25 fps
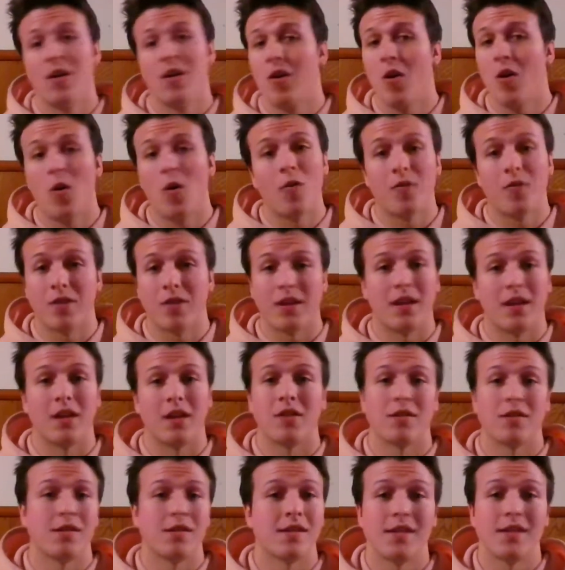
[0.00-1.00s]
over the
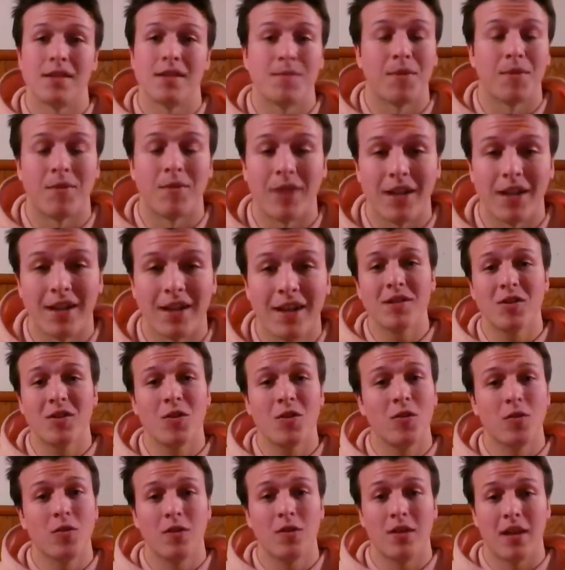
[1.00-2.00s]
years since it's been written.
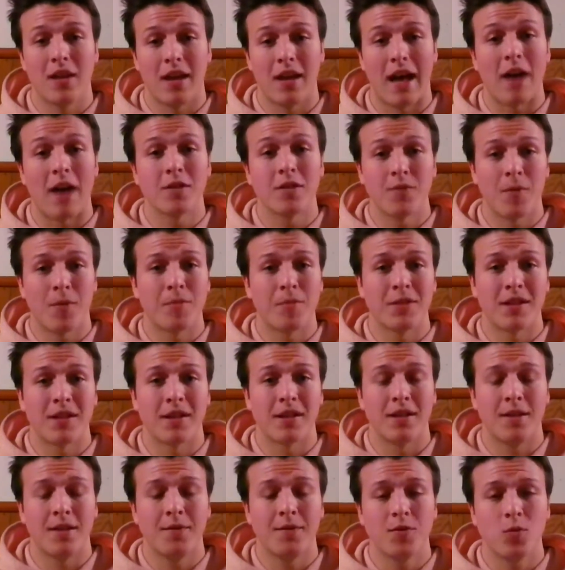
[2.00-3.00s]
So the House of
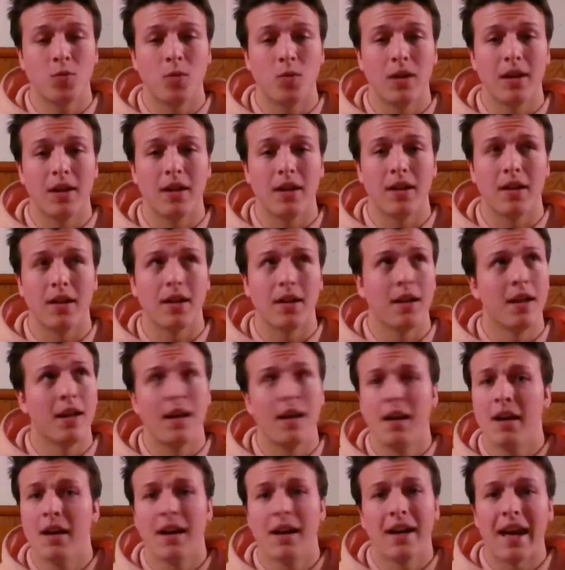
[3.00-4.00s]
Representatives will
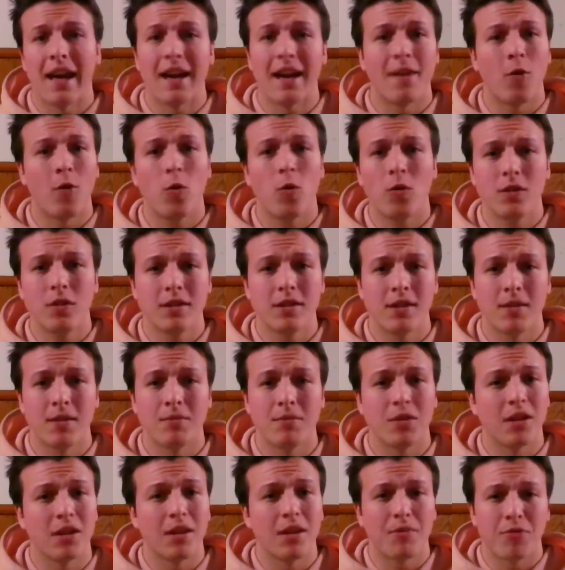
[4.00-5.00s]
kind of hold some
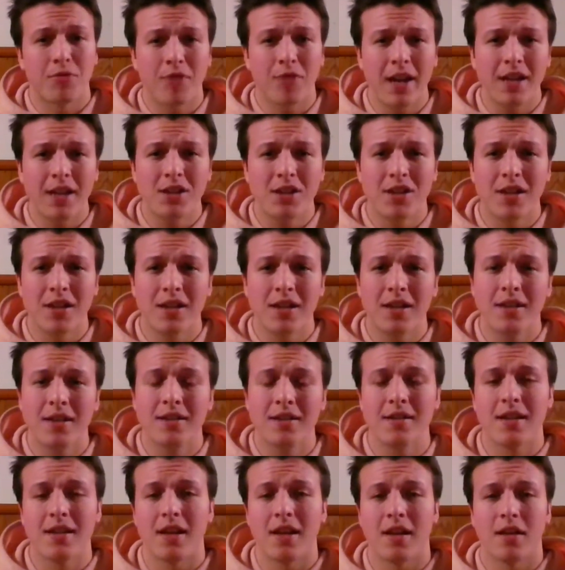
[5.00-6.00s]

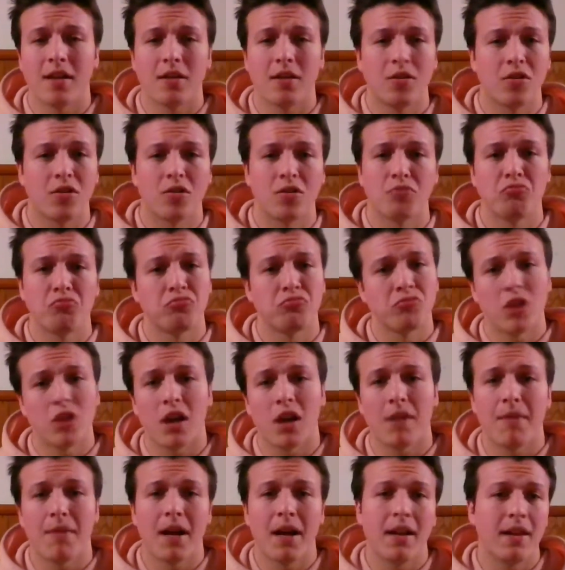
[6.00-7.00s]
deliberations, they'll,
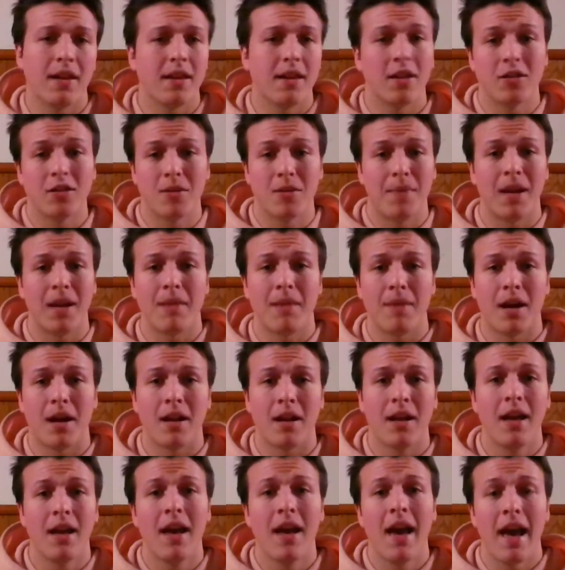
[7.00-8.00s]
talk about it, they'll debate about
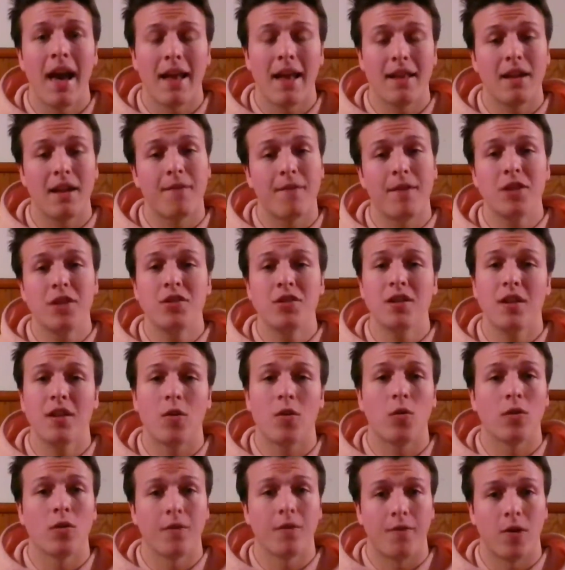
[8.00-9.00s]
it, and then eventually they'll
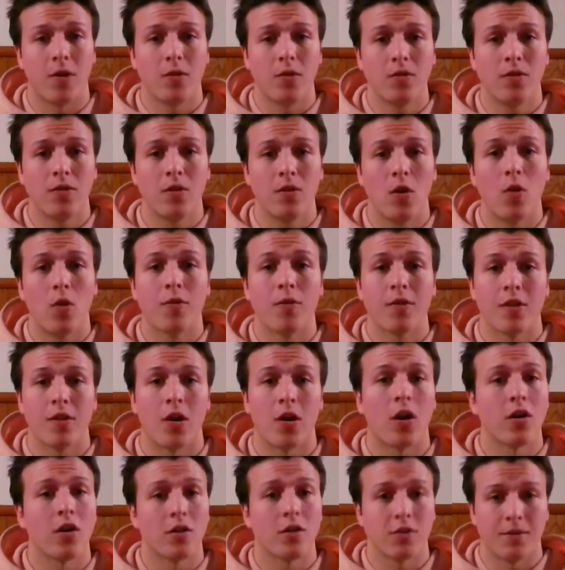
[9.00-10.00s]
hold a vote over the
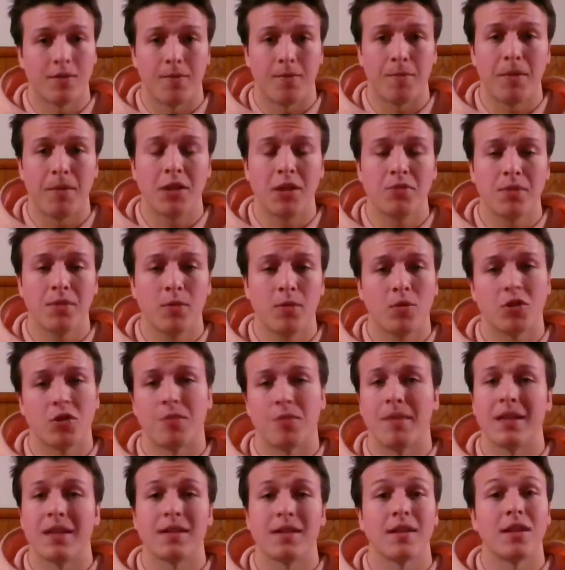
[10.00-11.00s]
articles of impeachment, which are
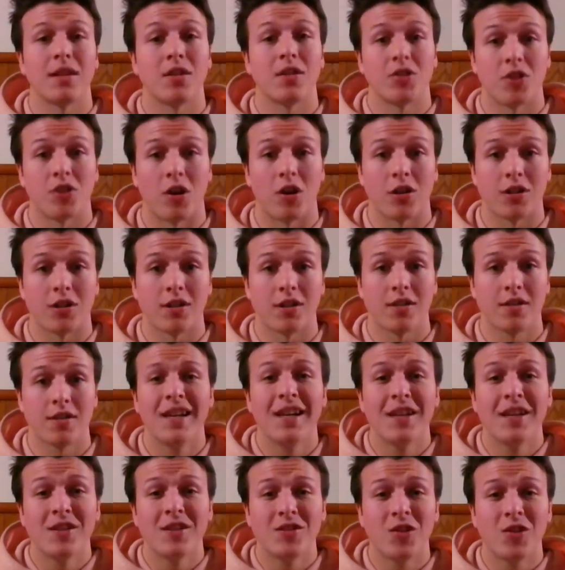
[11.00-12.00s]
basically the charges.
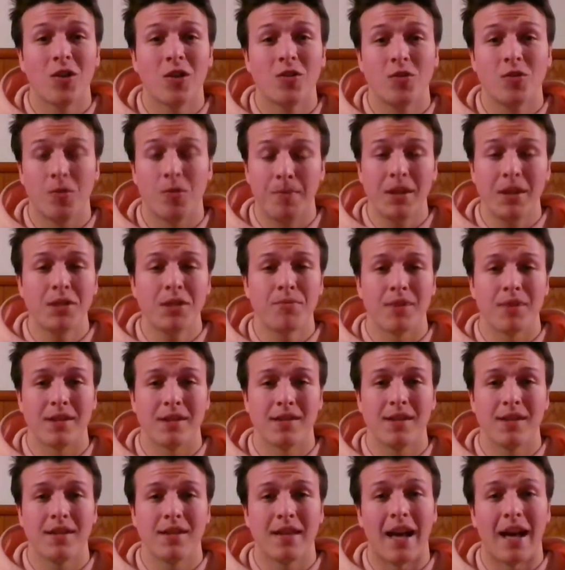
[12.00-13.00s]
So to impeach a
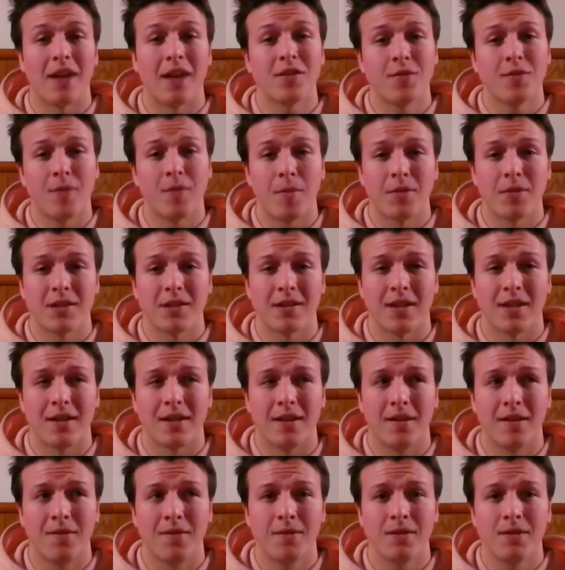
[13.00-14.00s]
president, the House of
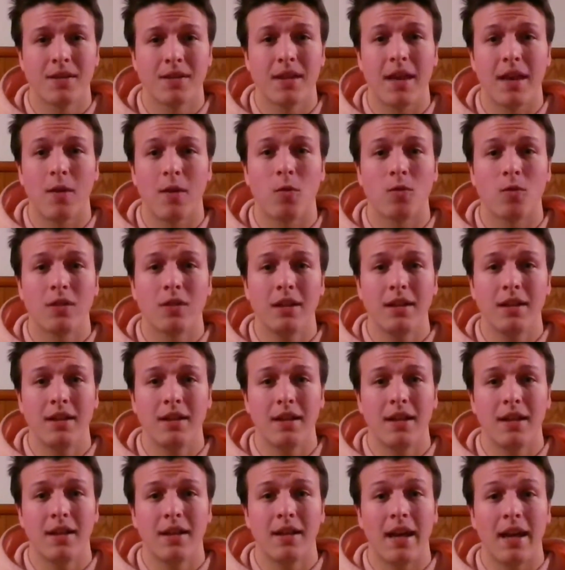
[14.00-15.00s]
Representatives, they only
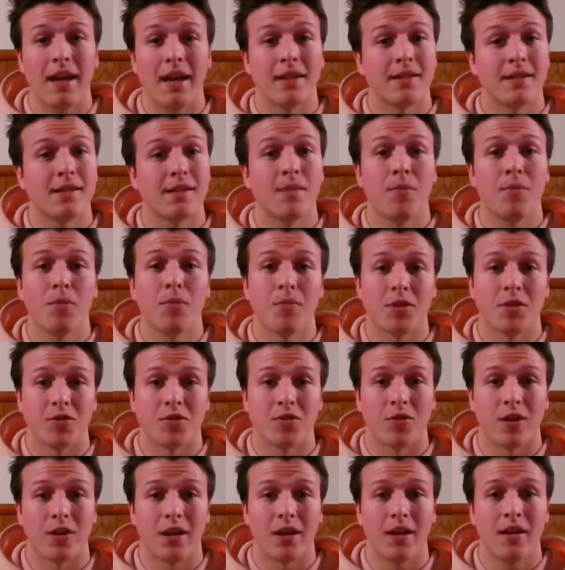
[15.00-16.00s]
need a simple
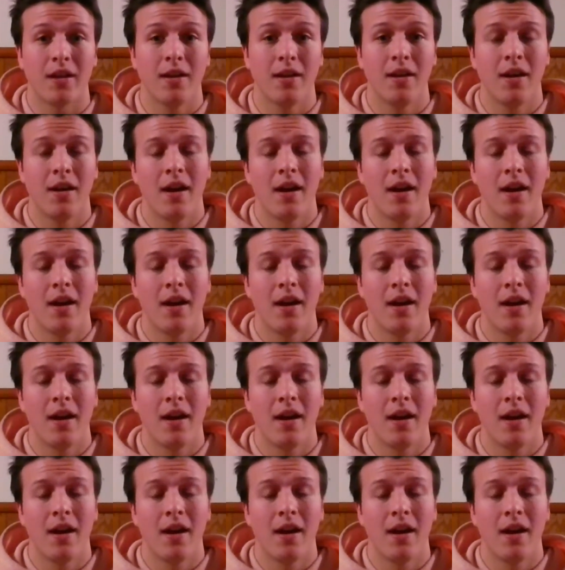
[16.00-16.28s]
majority.